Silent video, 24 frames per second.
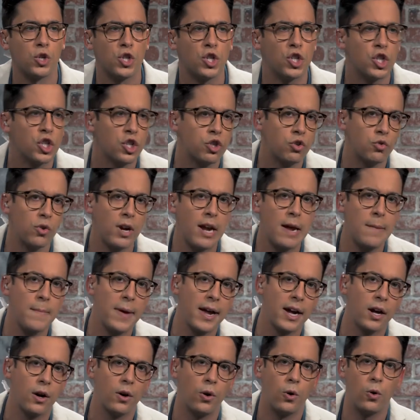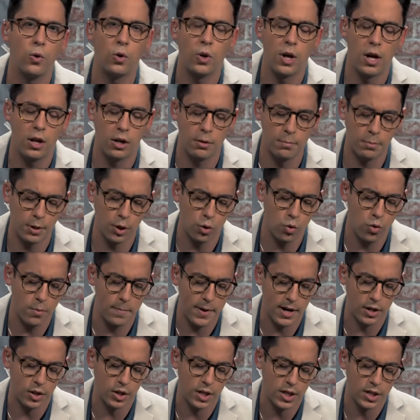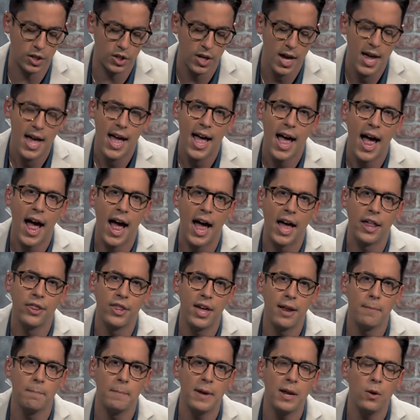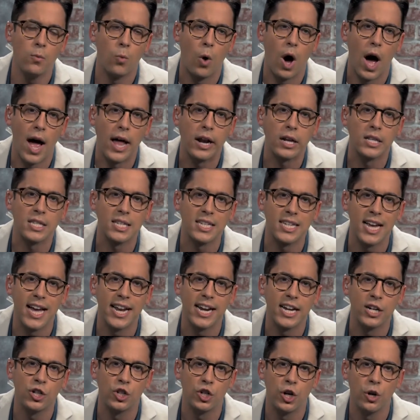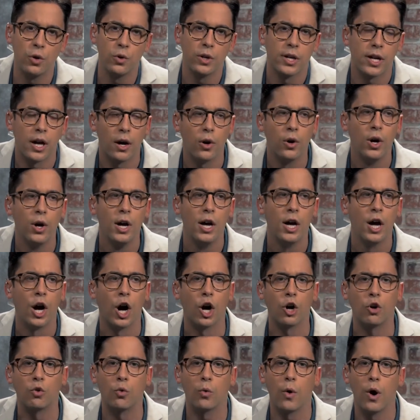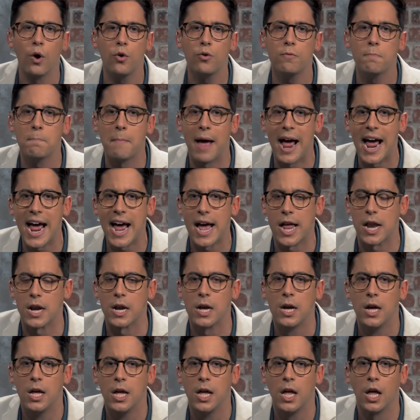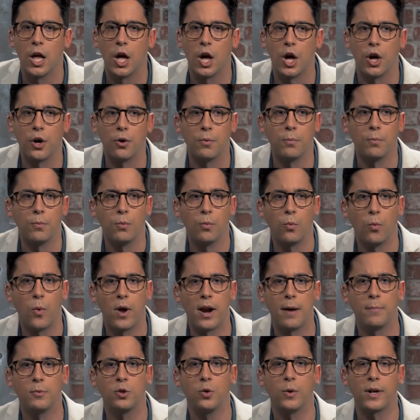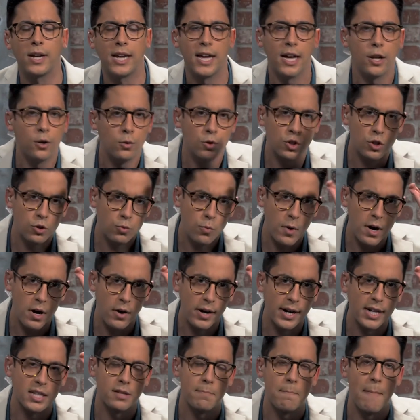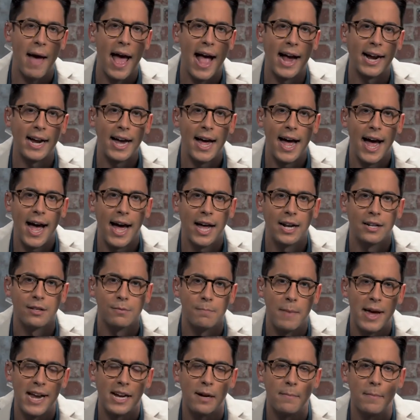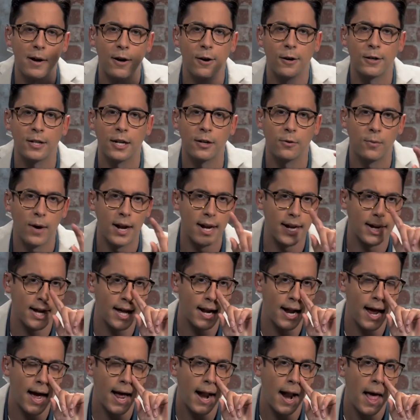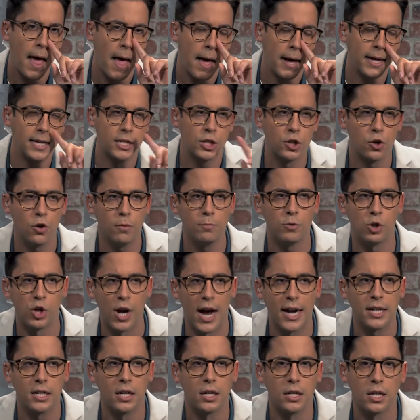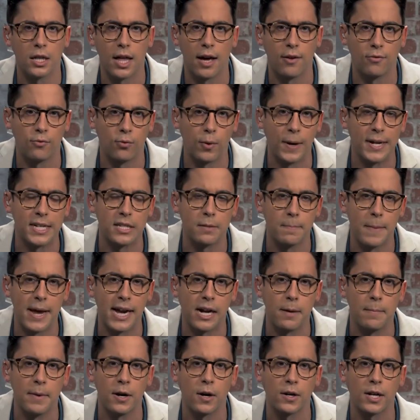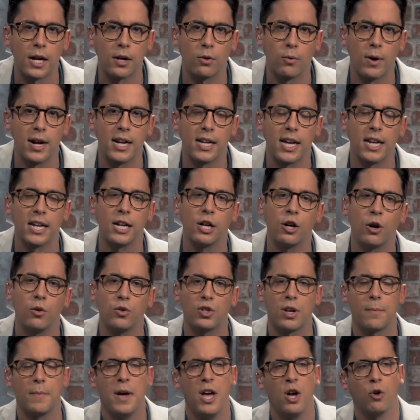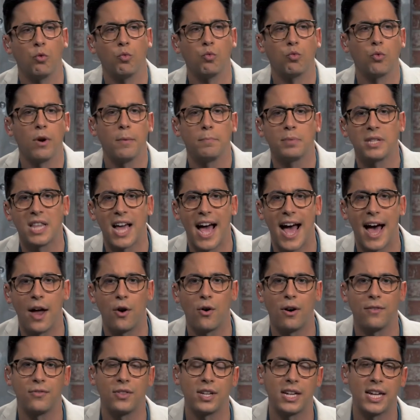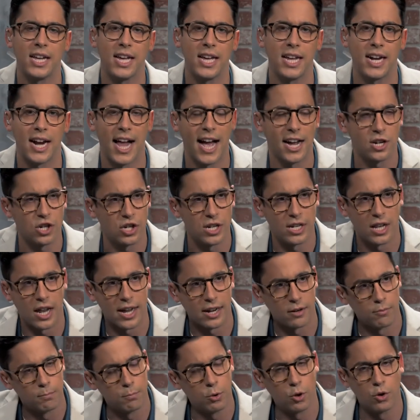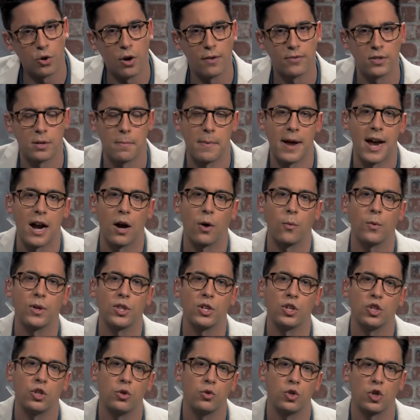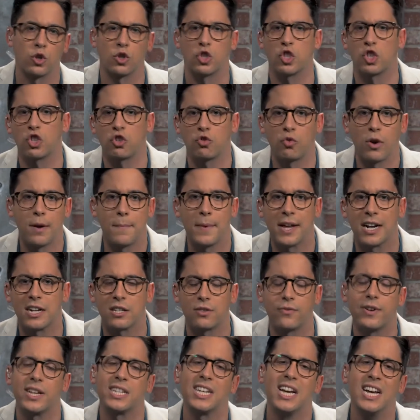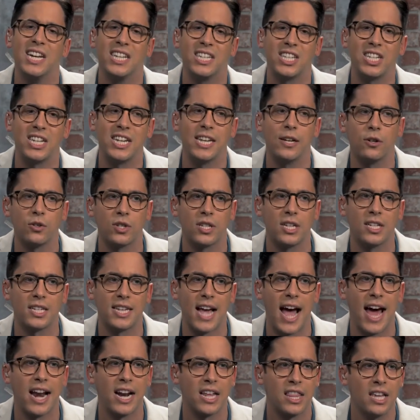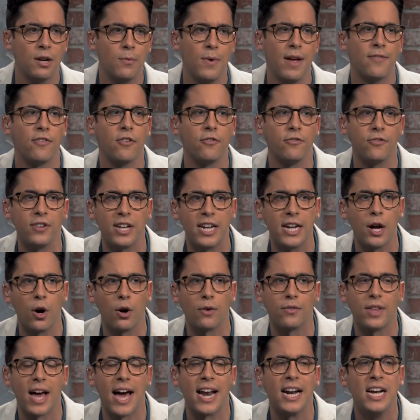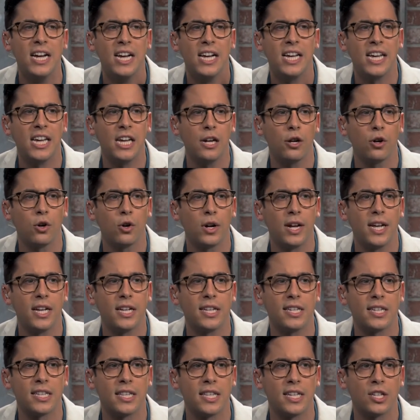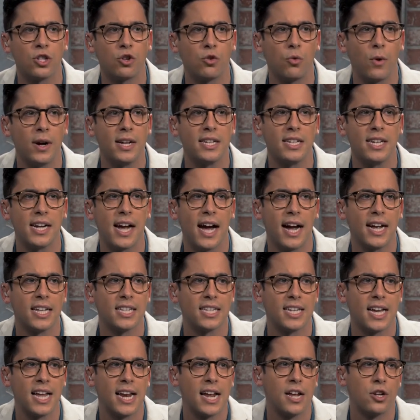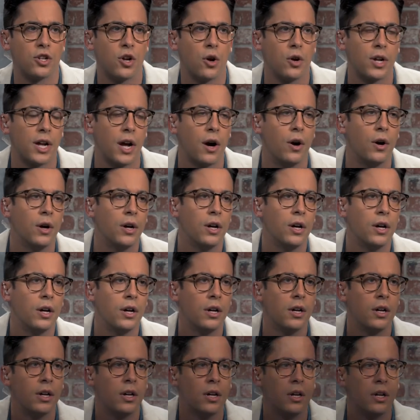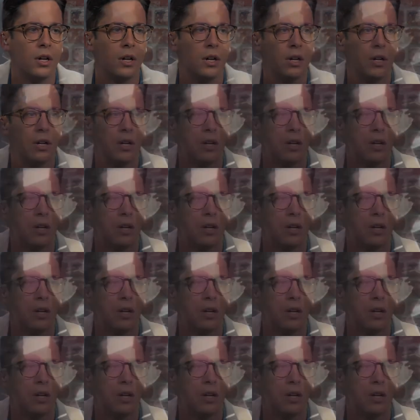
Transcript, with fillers: she's screaming a whole hullabaloo about this. Uh, then, meanwhile, in San Antonio, a grown man uh, went up to a kid who was just wearing his MAGA hat, his Make America Great Again hat. He's so objected to that phrase, Make America Great Again. He goes up, rips the hat off the kid. It actually like pulled off some hair with it too, starts screaming in his face, steals his hat. I think we have a video of that. Here is this crazy guy in San Antonio. You